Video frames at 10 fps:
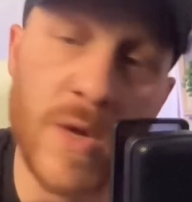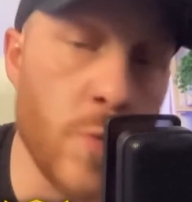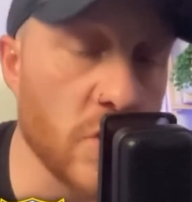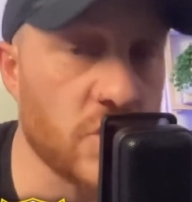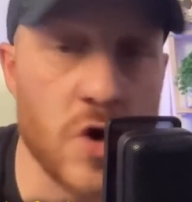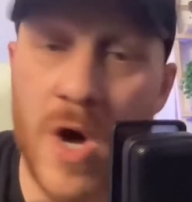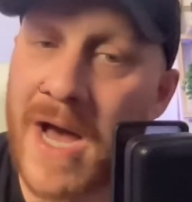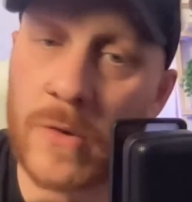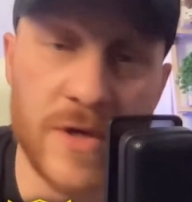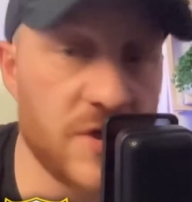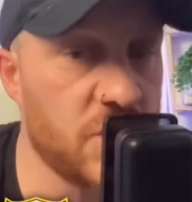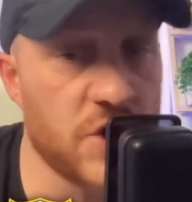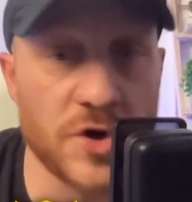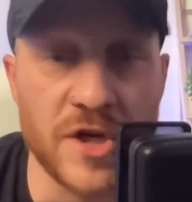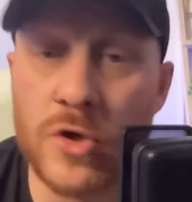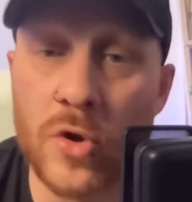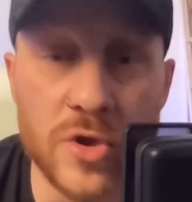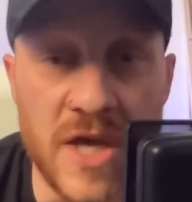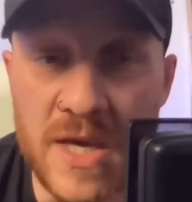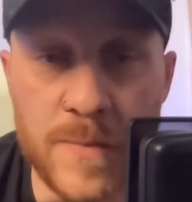He was caught out. It's shoddy
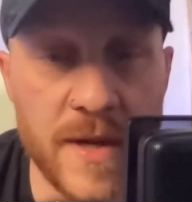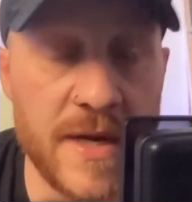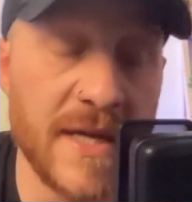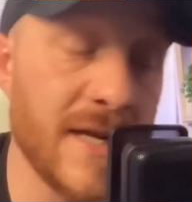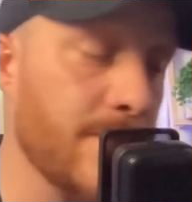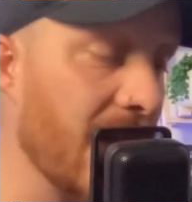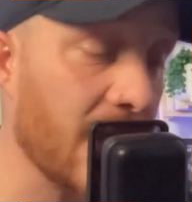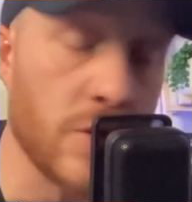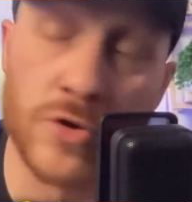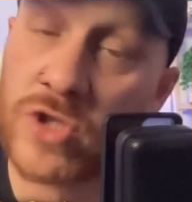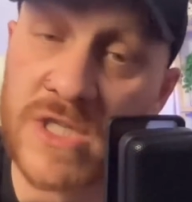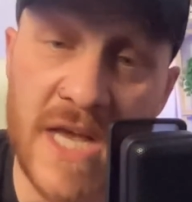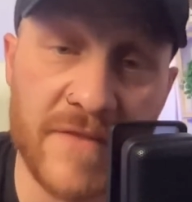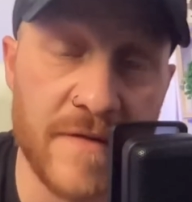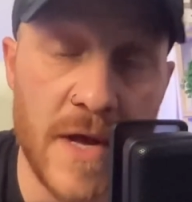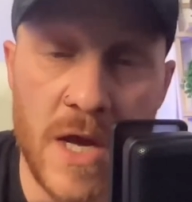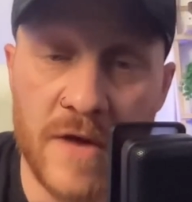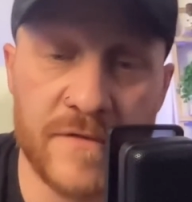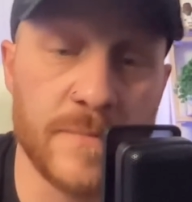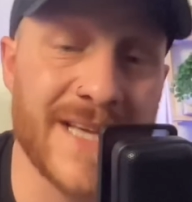goalkeeping. He did make a good save
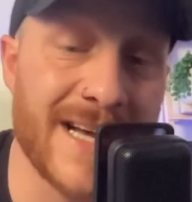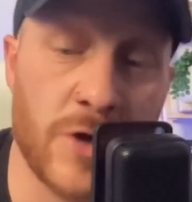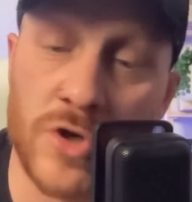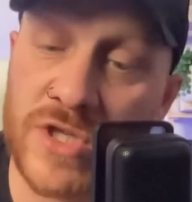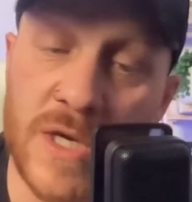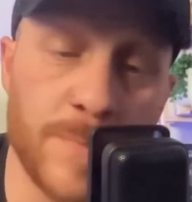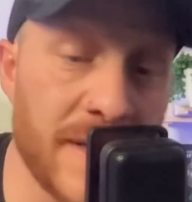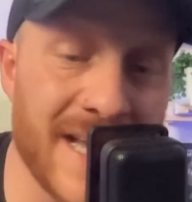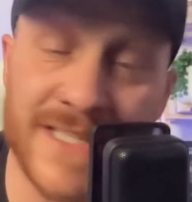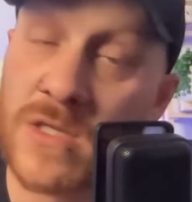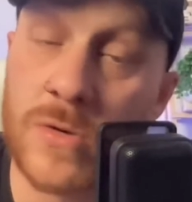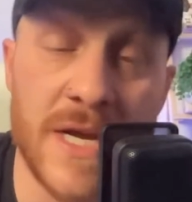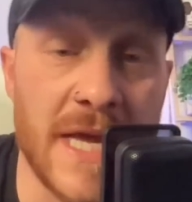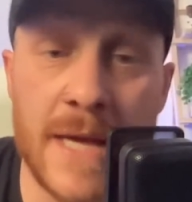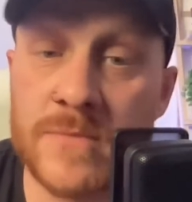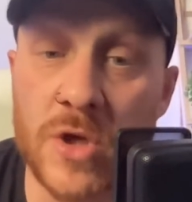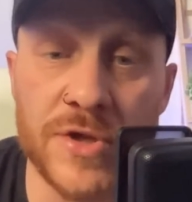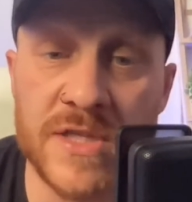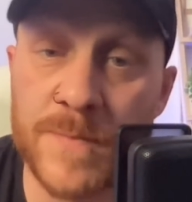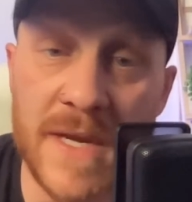from Tarkowski, but that's three games
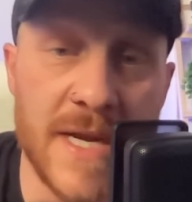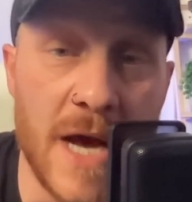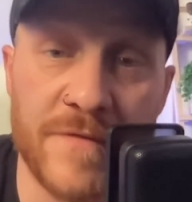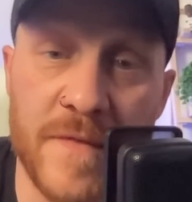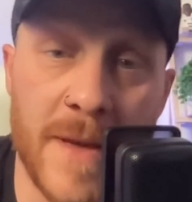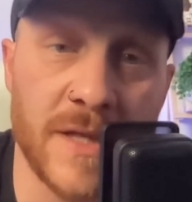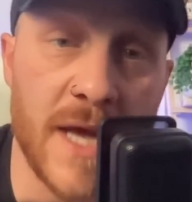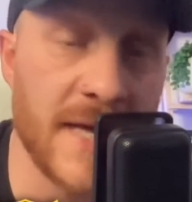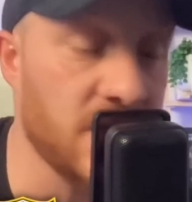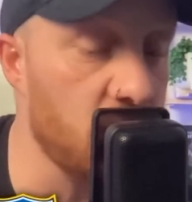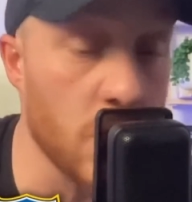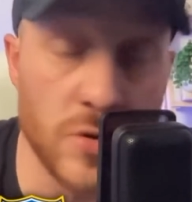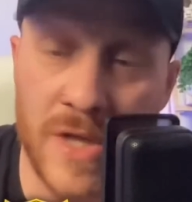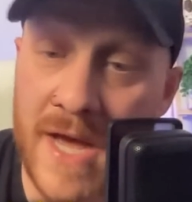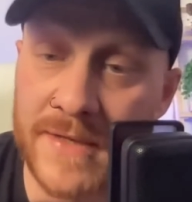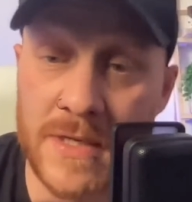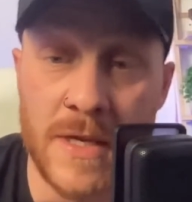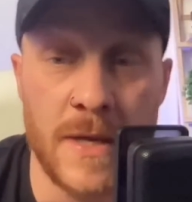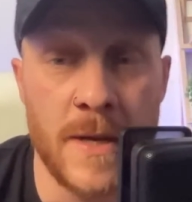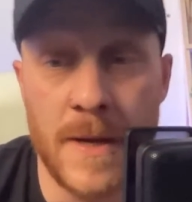on the spin now for Melier. He's a young lad.
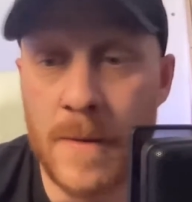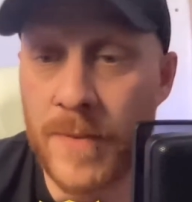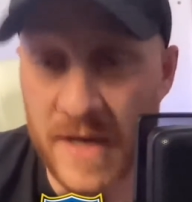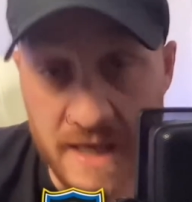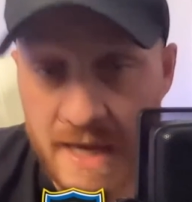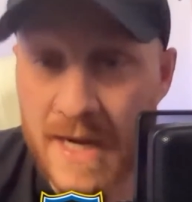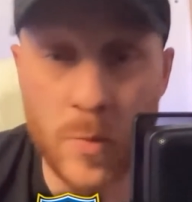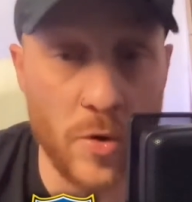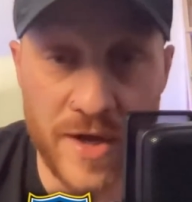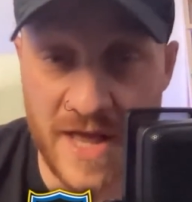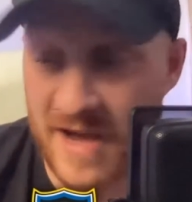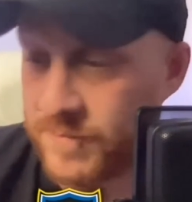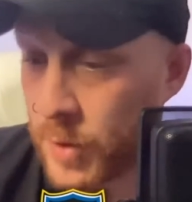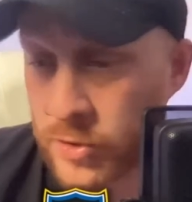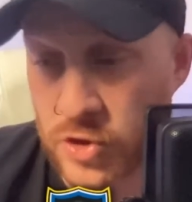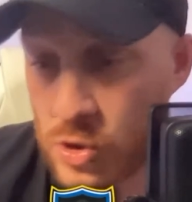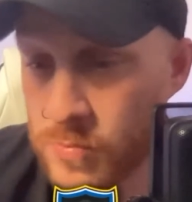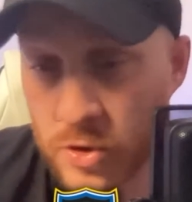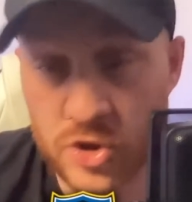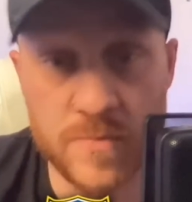But again, I worry that I've blown
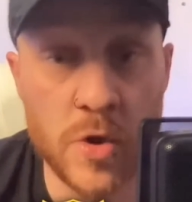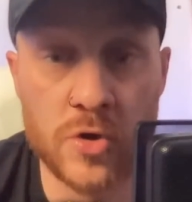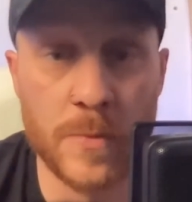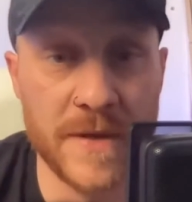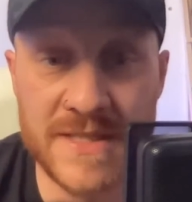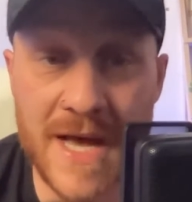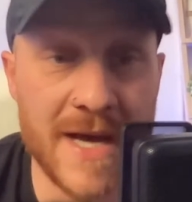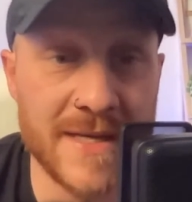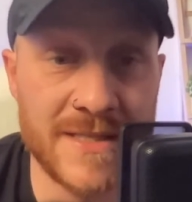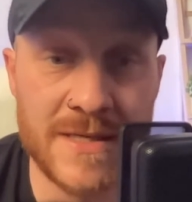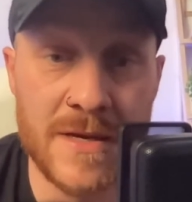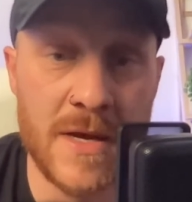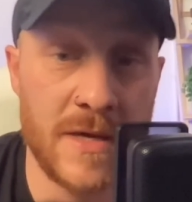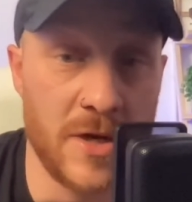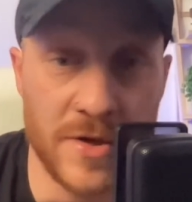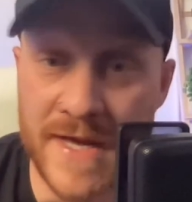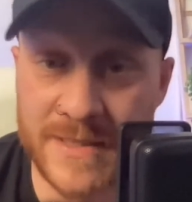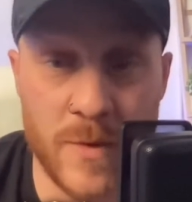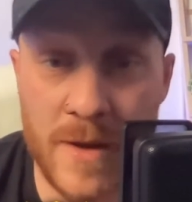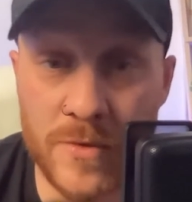too much smoke up his ass. You know,
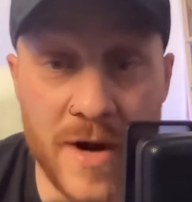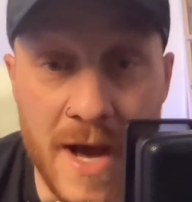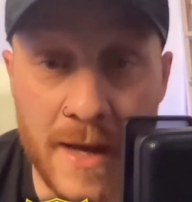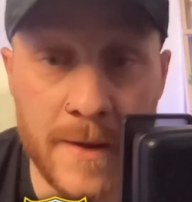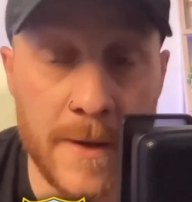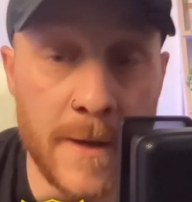that's where we're at.